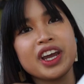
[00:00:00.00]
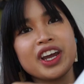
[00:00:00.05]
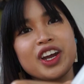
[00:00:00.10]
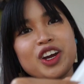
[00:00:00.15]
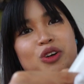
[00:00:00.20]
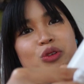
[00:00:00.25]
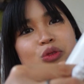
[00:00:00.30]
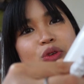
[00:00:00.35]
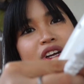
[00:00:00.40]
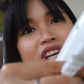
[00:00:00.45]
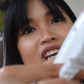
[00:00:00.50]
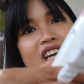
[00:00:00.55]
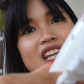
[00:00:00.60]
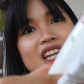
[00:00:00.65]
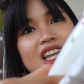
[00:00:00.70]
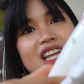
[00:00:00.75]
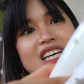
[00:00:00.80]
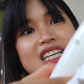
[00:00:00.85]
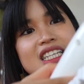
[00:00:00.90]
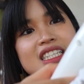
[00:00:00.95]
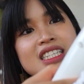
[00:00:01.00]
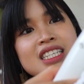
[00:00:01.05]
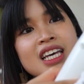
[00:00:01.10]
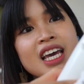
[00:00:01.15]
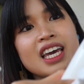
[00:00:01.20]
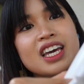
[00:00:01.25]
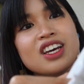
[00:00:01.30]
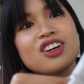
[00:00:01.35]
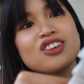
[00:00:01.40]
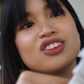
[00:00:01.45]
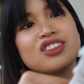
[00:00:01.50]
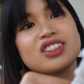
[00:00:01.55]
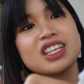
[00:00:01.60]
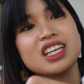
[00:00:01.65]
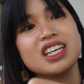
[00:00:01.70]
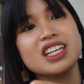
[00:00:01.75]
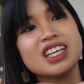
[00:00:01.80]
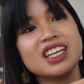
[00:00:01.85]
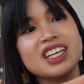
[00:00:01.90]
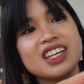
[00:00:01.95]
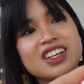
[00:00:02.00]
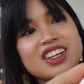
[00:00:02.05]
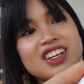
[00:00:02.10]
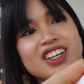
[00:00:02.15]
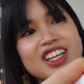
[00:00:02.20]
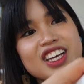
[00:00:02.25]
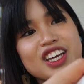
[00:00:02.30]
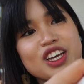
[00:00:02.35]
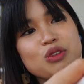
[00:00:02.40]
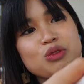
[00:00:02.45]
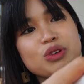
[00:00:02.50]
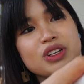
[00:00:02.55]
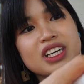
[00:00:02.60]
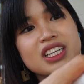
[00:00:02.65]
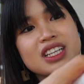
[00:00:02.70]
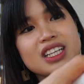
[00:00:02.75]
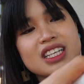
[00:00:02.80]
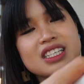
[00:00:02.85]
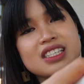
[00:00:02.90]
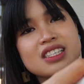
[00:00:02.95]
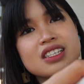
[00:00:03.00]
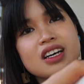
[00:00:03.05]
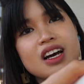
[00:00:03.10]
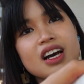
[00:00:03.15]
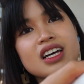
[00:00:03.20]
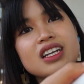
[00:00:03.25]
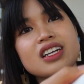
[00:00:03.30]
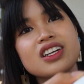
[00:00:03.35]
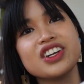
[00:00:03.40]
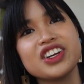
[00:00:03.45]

hair would get like tangled in here, like it would get like stuck under